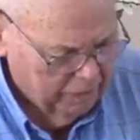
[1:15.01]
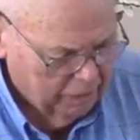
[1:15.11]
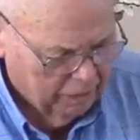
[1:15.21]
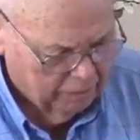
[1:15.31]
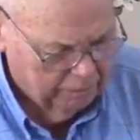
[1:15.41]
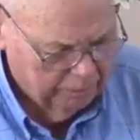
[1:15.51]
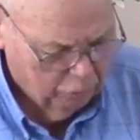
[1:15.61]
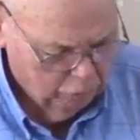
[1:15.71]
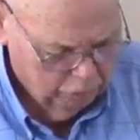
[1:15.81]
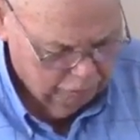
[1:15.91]
a lot of people
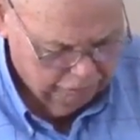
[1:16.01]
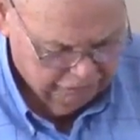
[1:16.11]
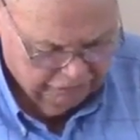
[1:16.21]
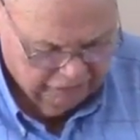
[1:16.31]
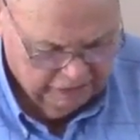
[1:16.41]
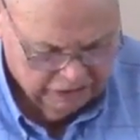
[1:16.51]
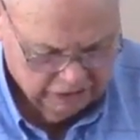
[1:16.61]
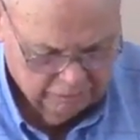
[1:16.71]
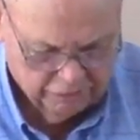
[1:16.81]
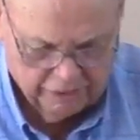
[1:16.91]
think,
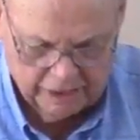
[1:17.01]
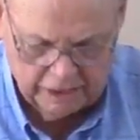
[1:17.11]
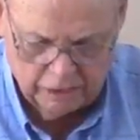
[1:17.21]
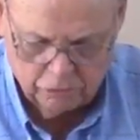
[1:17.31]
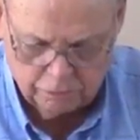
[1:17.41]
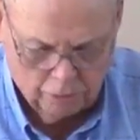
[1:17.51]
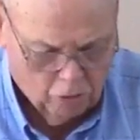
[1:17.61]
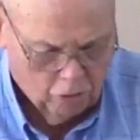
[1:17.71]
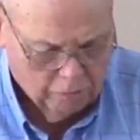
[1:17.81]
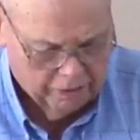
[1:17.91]
seem to think that
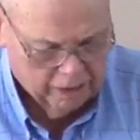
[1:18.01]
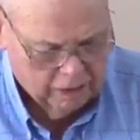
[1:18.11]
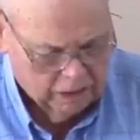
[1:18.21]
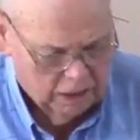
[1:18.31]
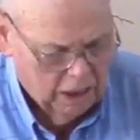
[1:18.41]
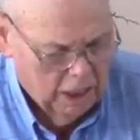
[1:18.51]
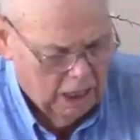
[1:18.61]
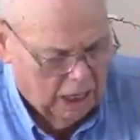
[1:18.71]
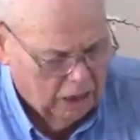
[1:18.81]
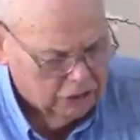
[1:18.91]
Paul, but I'll,
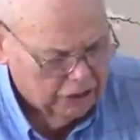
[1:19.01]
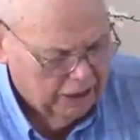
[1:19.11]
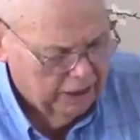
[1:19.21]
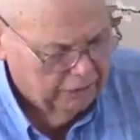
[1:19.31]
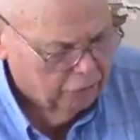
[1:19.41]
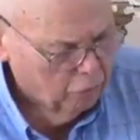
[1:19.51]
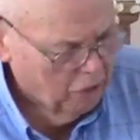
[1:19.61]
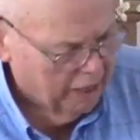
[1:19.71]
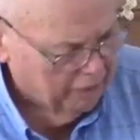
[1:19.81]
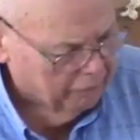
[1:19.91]
I'll say the
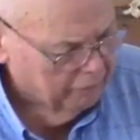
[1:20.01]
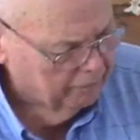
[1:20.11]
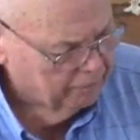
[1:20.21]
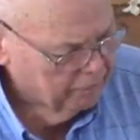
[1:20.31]
writer,